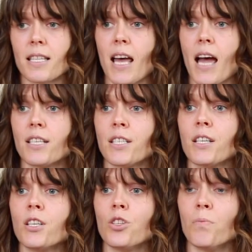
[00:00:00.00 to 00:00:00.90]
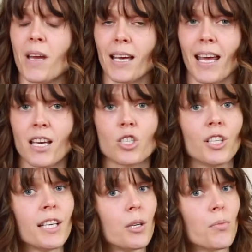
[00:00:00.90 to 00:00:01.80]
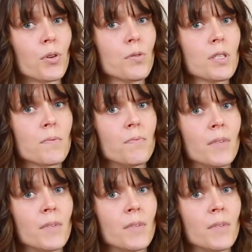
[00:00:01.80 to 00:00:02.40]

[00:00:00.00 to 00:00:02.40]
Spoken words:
that you may occasionally get a bruise,